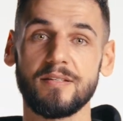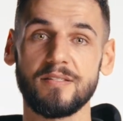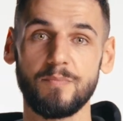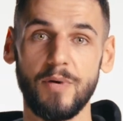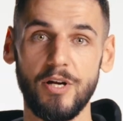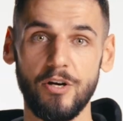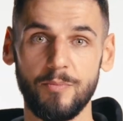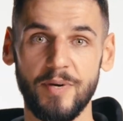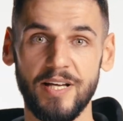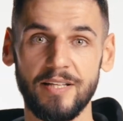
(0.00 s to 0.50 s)

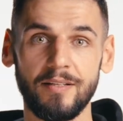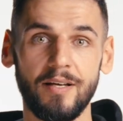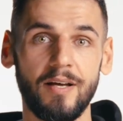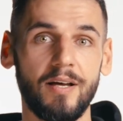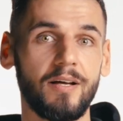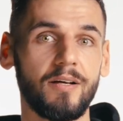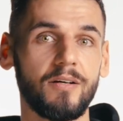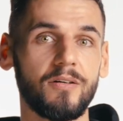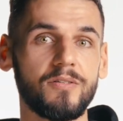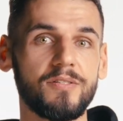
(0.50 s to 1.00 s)
experiment,
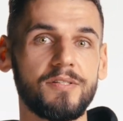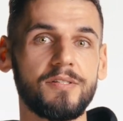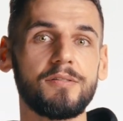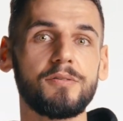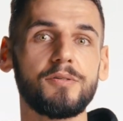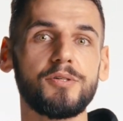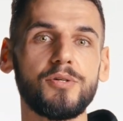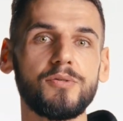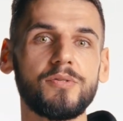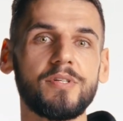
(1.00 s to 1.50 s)

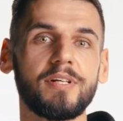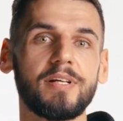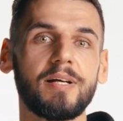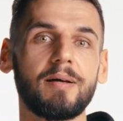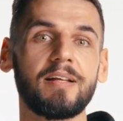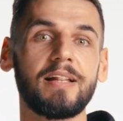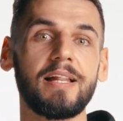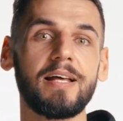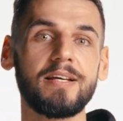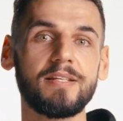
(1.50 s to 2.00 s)
consider using
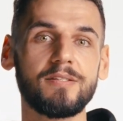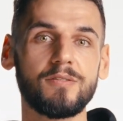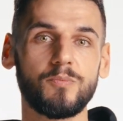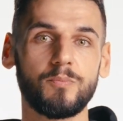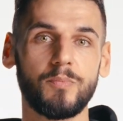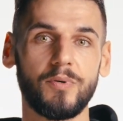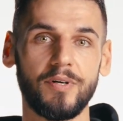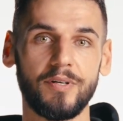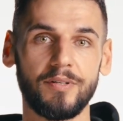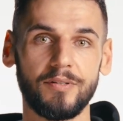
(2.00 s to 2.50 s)
a laser
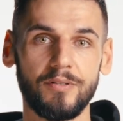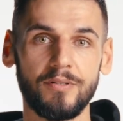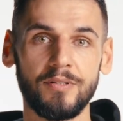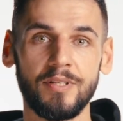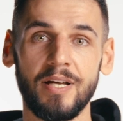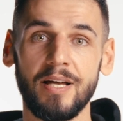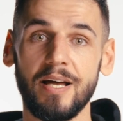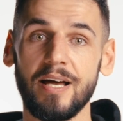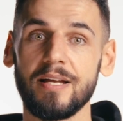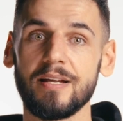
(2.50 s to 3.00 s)
pointer
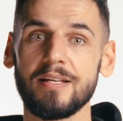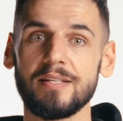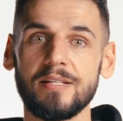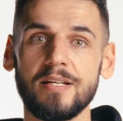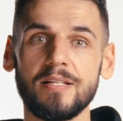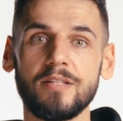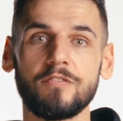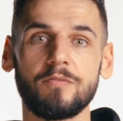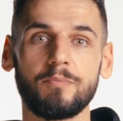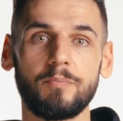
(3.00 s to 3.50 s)
and a
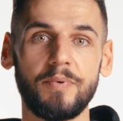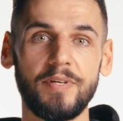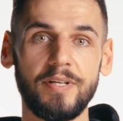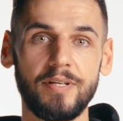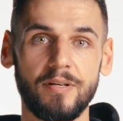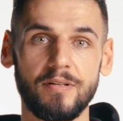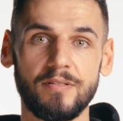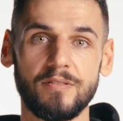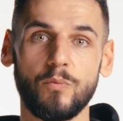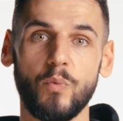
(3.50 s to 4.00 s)
set of
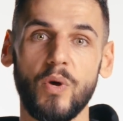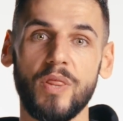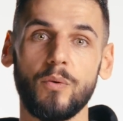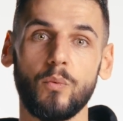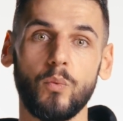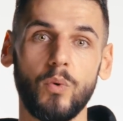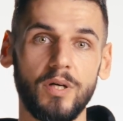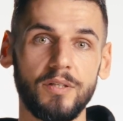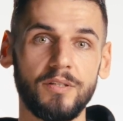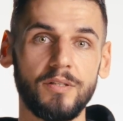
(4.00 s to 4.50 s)
beakers with
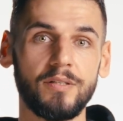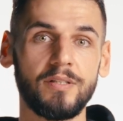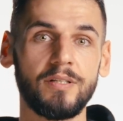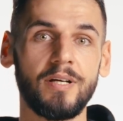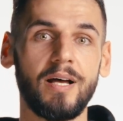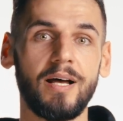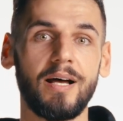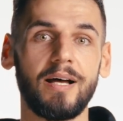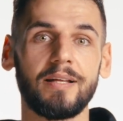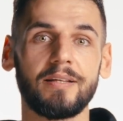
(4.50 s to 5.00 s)
water
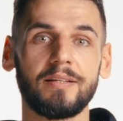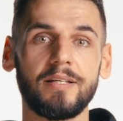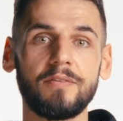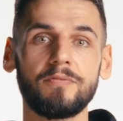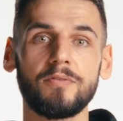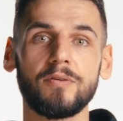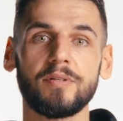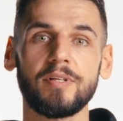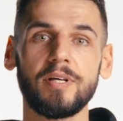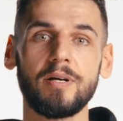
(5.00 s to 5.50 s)
at
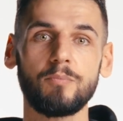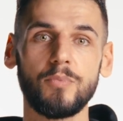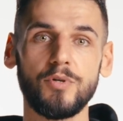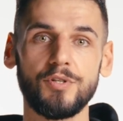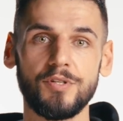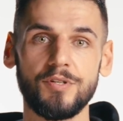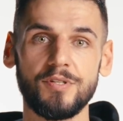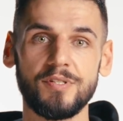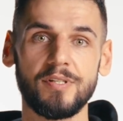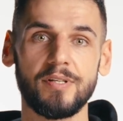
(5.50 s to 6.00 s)
different
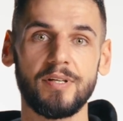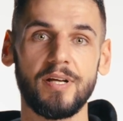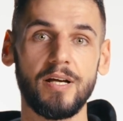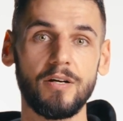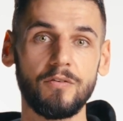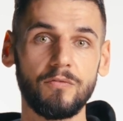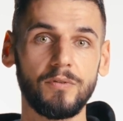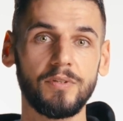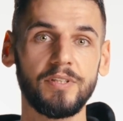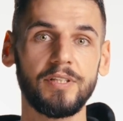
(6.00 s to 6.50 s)
temperatures,
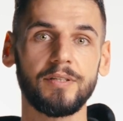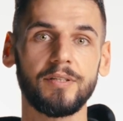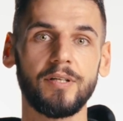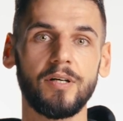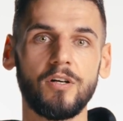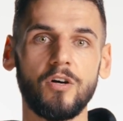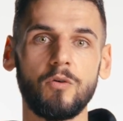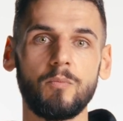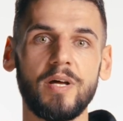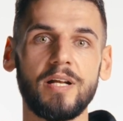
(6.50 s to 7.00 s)
carefully
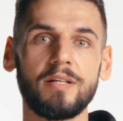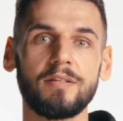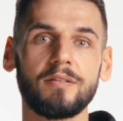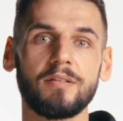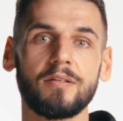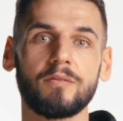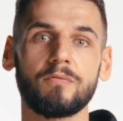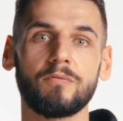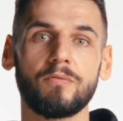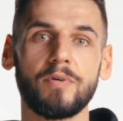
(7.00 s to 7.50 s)
documenting
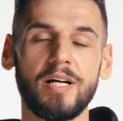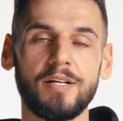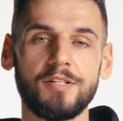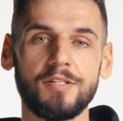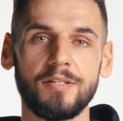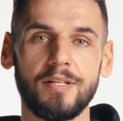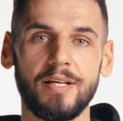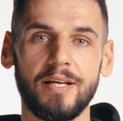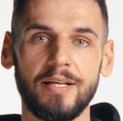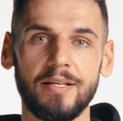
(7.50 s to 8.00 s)
the
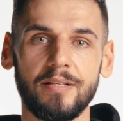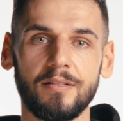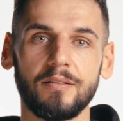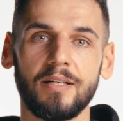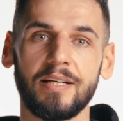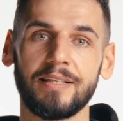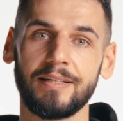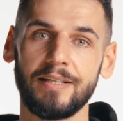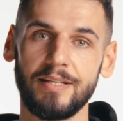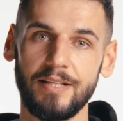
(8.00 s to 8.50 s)
refraction angle
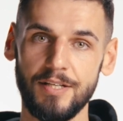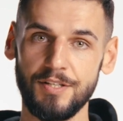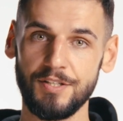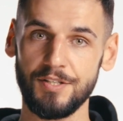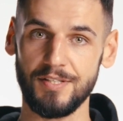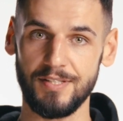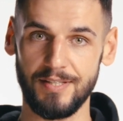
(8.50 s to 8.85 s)
at each